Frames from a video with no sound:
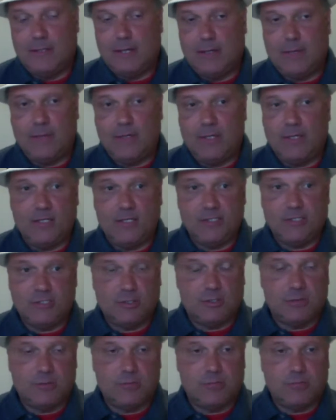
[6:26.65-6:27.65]
I mean, in
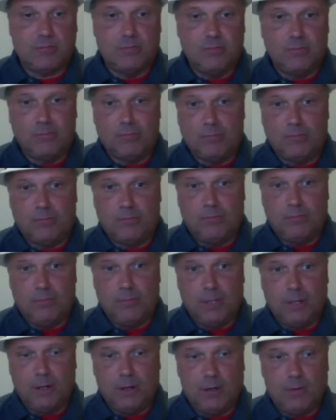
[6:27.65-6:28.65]
certain,
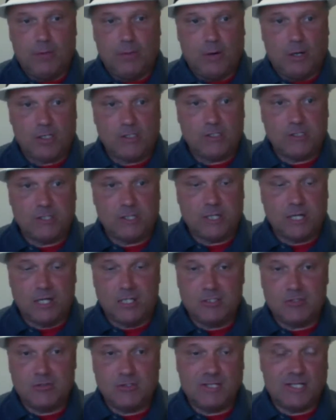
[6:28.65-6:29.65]
parts of the
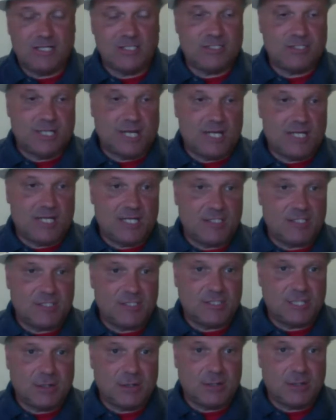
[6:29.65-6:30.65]
country, that's not
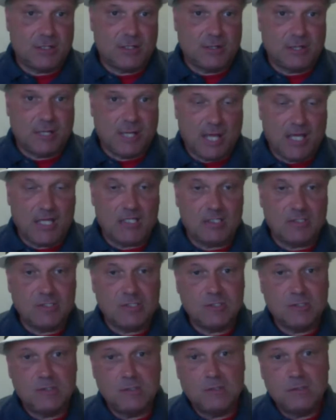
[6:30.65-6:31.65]
necessarily the
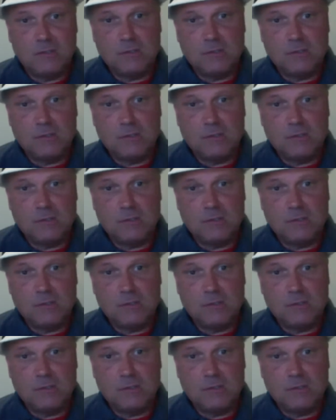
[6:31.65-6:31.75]
case.